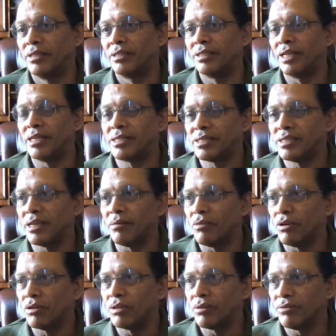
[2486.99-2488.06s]
That's the
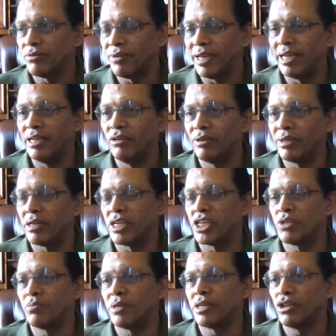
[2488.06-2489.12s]
amount of value and
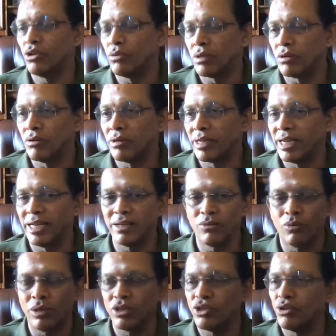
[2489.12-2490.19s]
respect you are going to get
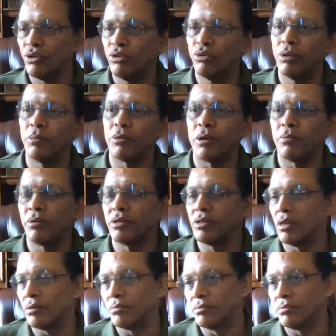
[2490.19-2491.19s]
once you do a proper job.